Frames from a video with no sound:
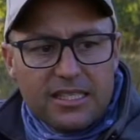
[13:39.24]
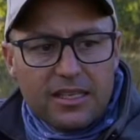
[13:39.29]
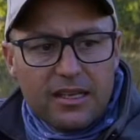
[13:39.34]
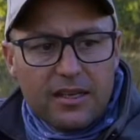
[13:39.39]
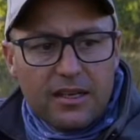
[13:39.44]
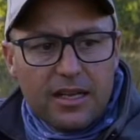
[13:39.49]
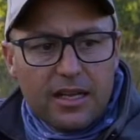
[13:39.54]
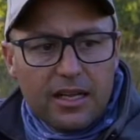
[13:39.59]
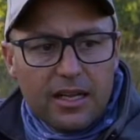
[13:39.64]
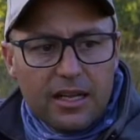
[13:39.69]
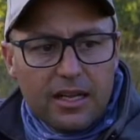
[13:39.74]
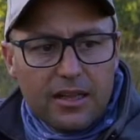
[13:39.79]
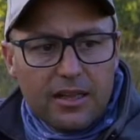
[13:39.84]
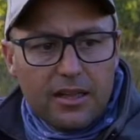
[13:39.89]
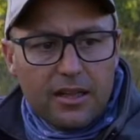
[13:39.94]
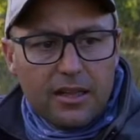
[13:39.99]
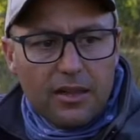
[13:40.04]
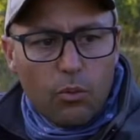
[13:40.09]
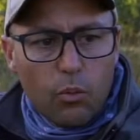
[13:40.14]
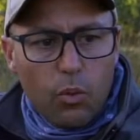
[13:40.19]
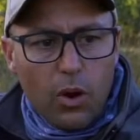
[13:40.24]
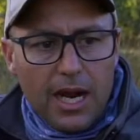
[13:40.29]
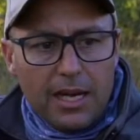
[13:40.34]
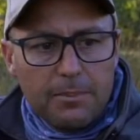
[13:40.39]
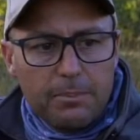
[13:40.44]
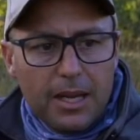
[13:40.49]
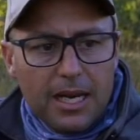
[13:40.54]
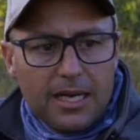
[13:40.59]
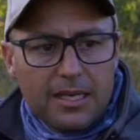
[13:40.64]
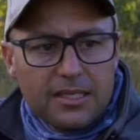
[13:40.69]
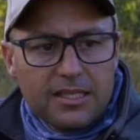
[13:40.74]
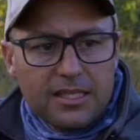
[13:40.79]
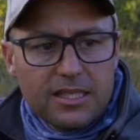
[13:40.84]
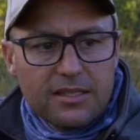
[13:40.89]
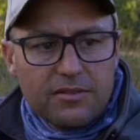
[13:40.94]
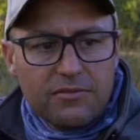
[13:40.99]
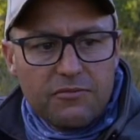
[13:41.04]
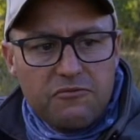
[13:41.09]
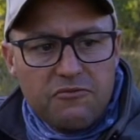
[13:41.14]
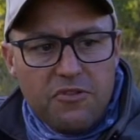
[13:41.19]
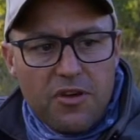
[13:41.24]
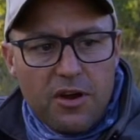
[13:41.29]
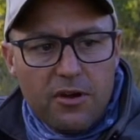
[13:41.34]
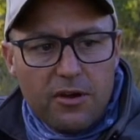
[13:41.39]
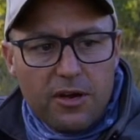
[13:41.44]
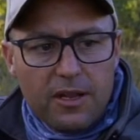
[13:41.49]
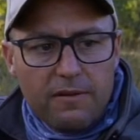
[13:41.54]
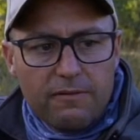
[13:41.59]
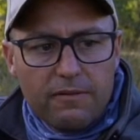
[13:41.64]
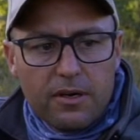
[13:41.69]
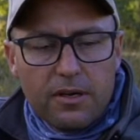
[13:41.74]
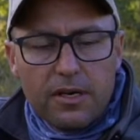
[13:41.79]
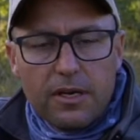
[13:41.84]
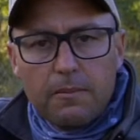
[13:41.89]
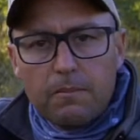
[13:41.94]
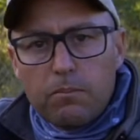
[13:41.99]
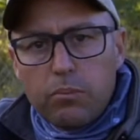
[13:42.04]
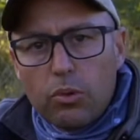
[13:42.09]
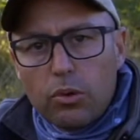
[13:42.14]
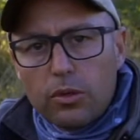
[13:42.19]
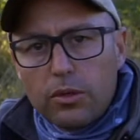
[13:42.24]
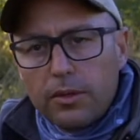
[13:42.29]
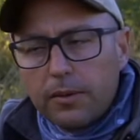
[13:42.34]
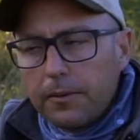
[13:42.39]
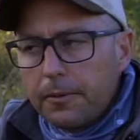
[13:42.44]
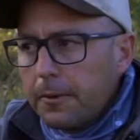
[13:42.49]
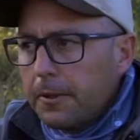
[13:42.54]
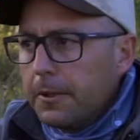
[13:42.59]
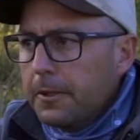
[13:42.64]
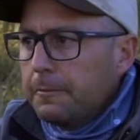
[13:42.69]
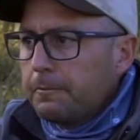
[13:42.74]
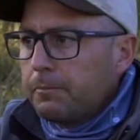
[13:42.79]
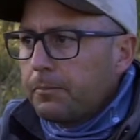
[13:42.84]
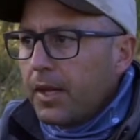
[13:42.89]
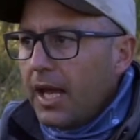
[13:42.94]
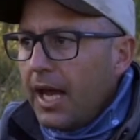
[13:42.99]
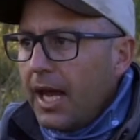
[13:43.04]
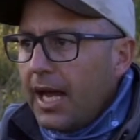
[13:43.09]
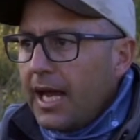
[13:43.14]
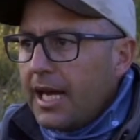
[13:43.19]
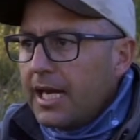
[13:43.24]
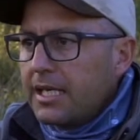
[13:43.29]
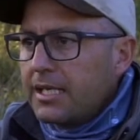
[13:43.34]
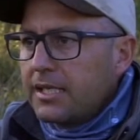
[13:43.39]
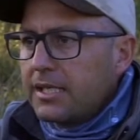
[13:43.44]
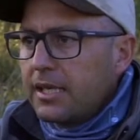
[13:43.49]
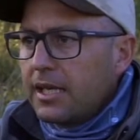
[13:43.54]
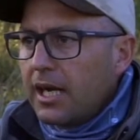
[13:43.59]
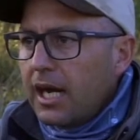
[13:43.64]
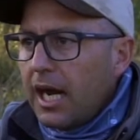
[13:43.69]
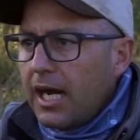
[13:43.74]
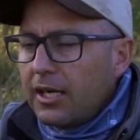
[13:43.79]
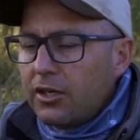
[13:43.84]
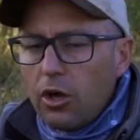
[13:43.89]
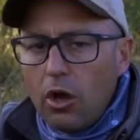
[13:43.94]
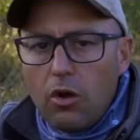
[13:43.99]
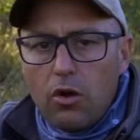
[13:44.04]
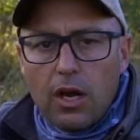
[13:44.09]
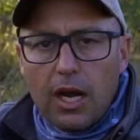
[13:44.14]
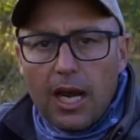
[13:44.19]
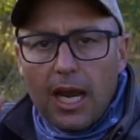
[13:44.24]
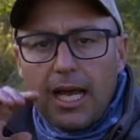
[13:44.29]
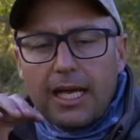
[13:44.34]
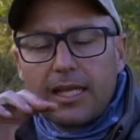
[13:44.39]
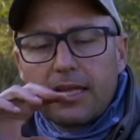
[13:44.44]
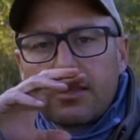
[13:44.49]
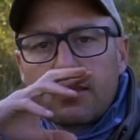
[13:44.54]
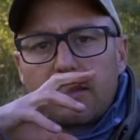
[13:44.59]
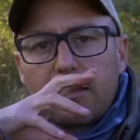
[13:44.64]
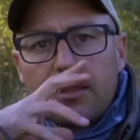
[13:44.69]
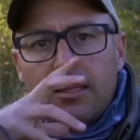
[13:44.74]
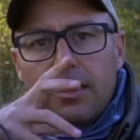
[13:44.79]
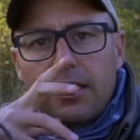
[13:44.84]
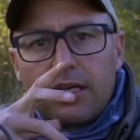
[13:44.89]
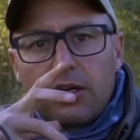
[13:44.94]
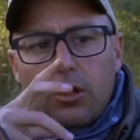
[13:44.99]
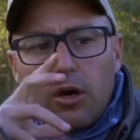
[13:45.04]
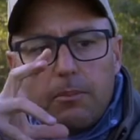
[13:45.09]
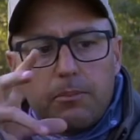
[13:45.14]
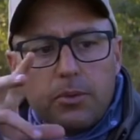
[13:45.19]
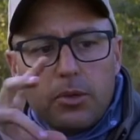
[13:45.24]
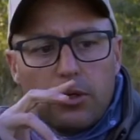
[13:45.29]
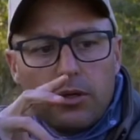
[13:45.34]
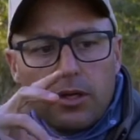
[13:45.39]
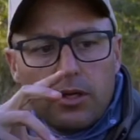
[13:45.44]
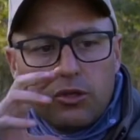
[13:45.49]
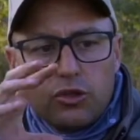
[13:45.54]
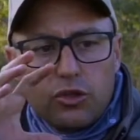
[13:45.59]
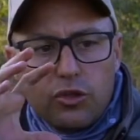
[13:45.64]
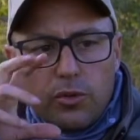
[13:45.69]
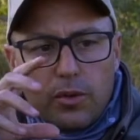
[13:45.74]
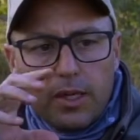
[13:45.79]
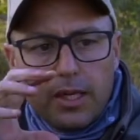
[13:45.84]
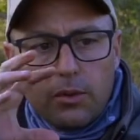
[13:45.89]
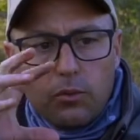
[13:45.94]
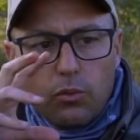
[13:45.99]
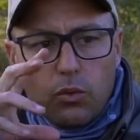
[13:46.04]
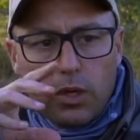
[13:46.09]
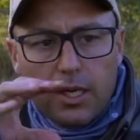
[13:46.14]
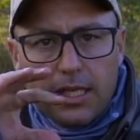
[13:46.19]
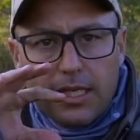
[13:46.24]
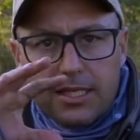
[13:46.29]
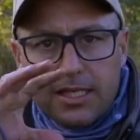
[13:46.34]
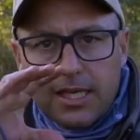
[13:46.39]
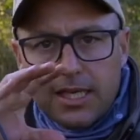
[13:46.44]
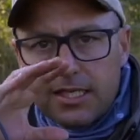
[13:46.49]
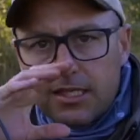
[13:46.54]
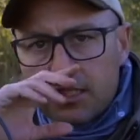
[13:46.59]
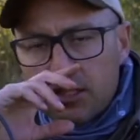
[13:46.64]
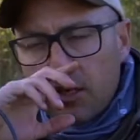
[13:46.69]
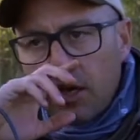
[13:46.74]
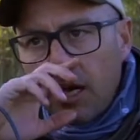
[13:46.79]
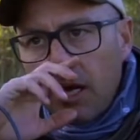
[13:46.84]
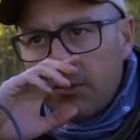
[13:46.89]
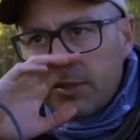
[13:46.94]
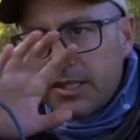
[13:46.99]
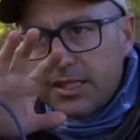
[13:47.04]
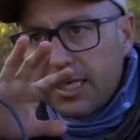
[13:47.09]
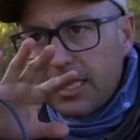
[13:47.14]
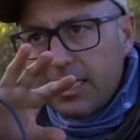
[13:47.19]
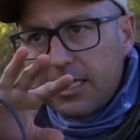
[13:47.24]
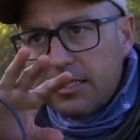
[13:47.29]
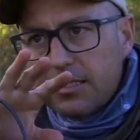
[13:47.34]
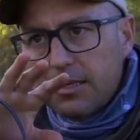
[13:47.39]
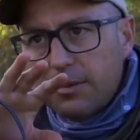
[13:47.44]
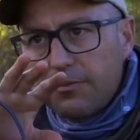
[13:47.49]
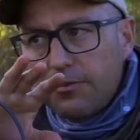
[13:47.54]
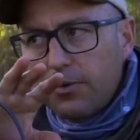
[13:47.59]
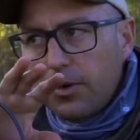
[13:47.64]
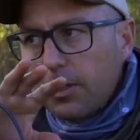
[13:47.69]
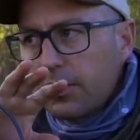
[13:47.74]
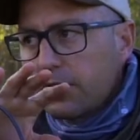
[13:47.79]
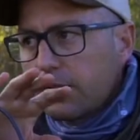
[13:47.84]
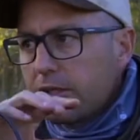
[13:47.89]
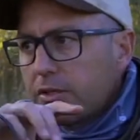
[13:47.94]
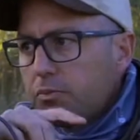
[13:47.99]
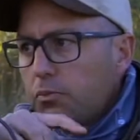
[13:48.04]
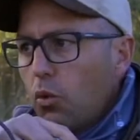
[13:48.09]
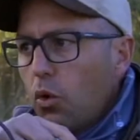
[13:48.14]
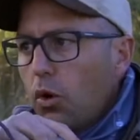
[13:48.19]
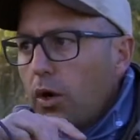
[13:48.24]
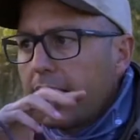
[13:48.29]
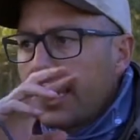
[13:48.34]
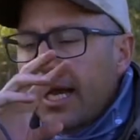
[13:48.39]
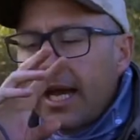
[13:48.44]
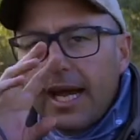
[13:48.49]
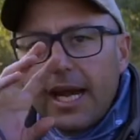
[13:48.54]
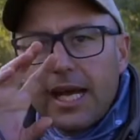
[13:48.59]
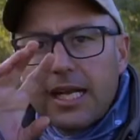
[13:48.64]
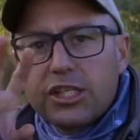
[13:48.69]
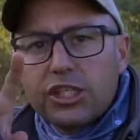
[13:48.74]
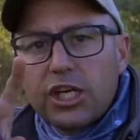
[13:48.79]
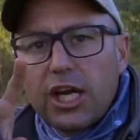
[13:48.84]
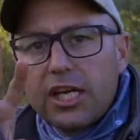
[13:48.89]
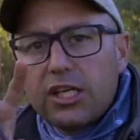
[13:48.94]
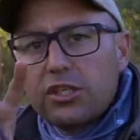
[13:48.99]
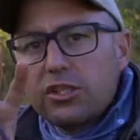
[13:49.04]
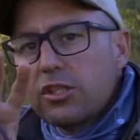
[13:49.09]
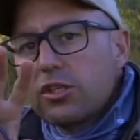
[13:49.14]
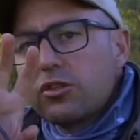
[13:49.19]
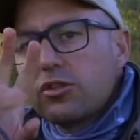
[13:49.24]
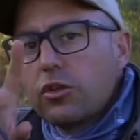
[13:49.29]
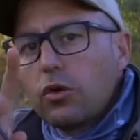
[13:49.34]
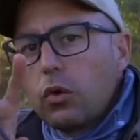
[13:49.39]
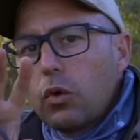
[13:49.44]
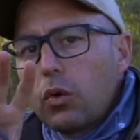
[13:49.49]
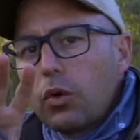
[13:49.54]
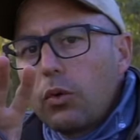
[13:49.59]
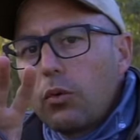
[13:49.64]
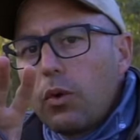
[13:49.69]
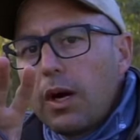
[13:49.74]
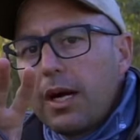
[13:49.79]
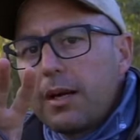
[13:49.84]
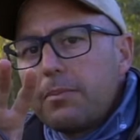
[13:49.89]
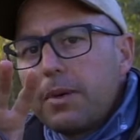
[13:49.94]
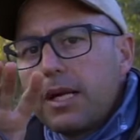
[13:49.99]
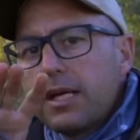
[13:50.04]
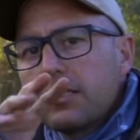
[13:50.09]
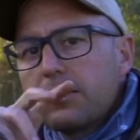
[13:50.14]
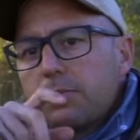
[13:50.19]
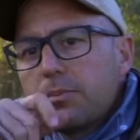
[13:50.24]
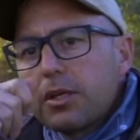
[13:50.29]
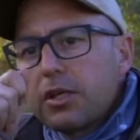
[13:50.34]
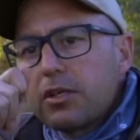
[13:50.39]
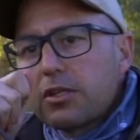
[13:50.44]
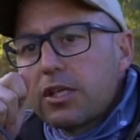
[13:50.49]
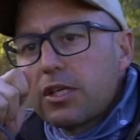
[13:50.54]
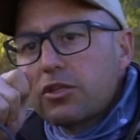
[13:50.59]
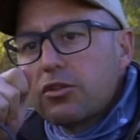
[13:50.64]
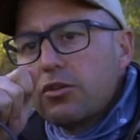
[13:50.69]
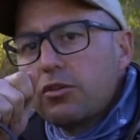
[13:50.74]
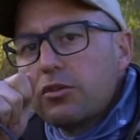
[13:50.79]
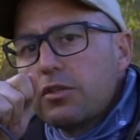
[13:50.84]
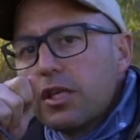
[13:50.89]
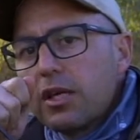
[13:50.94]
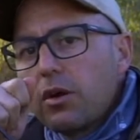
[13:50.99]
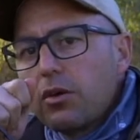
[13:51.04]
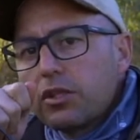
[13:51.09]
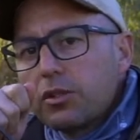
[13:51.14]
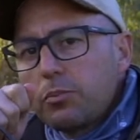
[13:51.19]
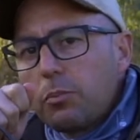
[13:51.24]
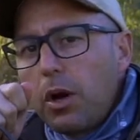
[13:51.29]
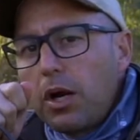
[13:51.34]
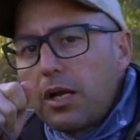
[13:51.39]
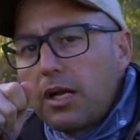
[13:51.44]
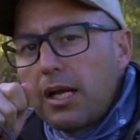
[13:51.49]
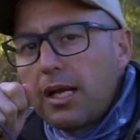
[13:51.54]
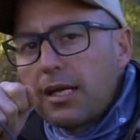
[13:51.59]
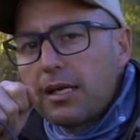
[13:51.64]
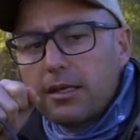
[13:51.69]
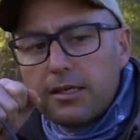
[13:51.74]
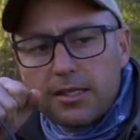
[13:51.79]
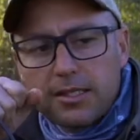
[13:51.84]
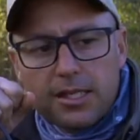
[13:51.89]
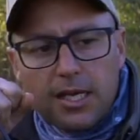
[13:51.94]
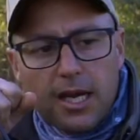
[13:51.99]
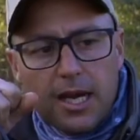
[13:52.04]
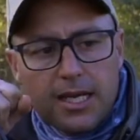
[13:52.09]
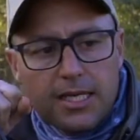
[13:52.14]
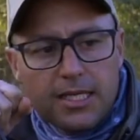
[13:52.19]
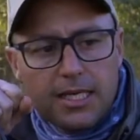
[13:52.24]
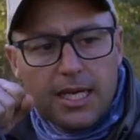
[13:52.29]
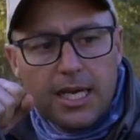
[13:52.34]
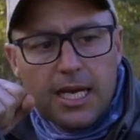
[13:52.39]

the white balance is very, very important. And I don't like the computer doing what it does. So I was taking some photos this morning and I changed it to auto white balance because I was using a spotlight last night.